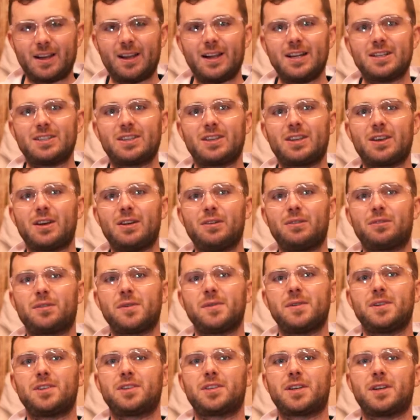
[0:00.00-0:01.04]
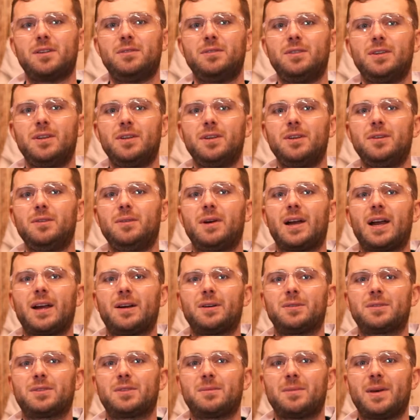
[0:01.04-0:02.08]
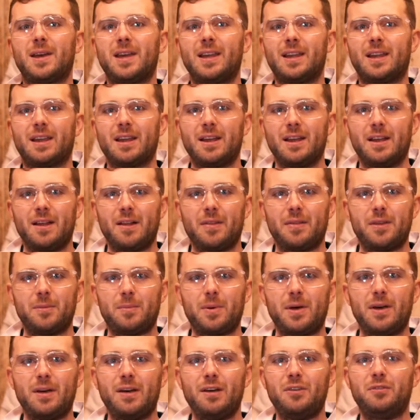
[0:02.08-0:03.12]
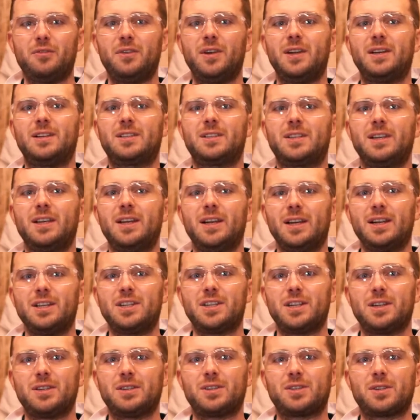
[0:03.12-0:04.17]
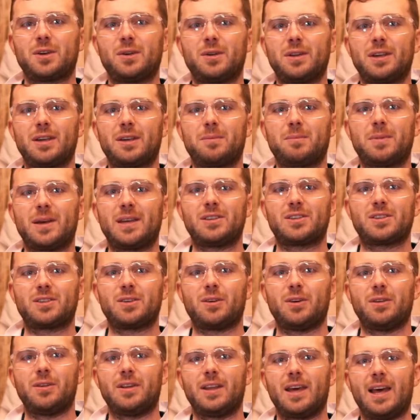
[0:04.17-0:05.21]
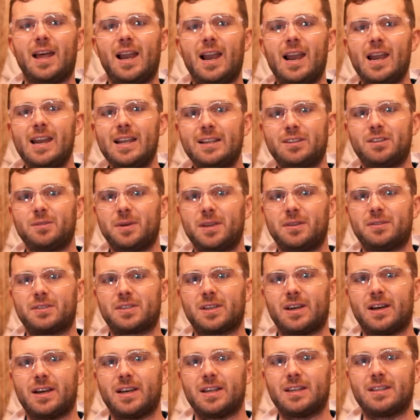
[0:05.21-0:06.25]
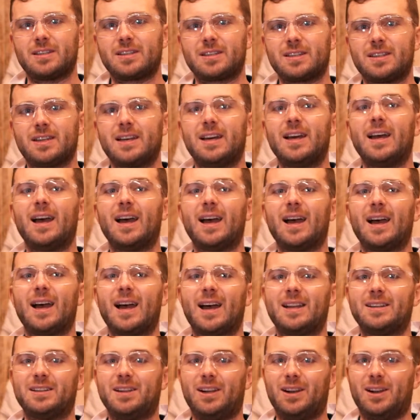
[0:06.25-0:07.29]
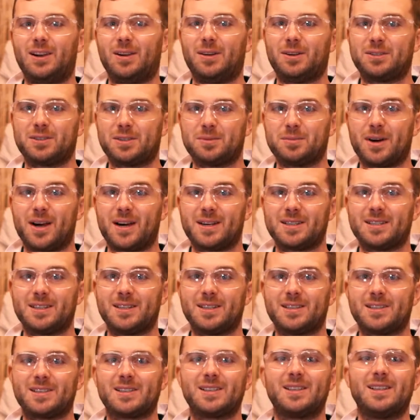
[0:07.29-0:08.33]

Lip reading: like to go through and show you how to make the perfect gin and tonic based on a little bit of science and a lot of practice.